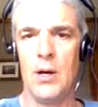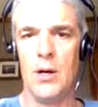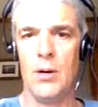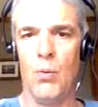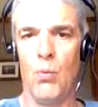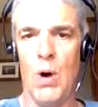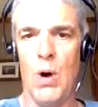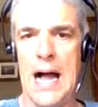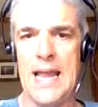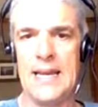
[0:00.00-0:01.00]

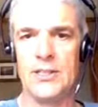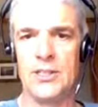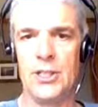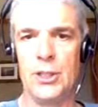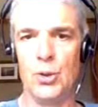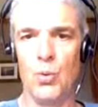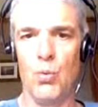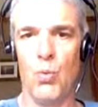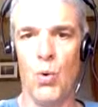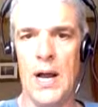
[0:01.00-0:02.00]
y is 2,
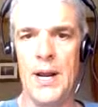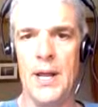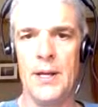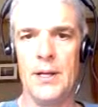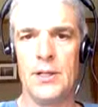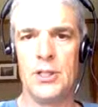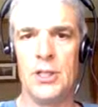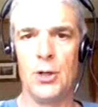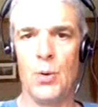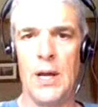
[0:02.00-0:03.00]
1, 2,
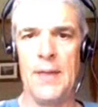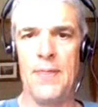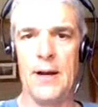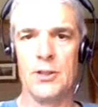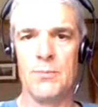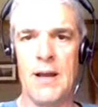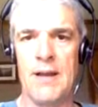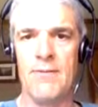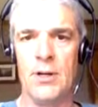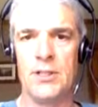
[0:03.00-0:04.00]
and there's my
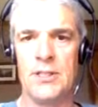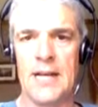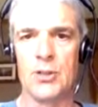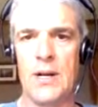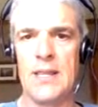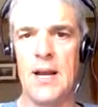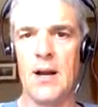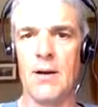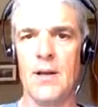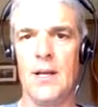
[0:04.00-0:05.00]
vertex right there.
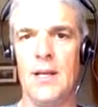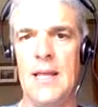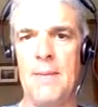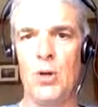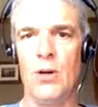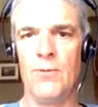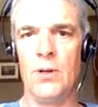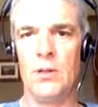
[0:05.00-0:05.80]
Isn't that beautiful?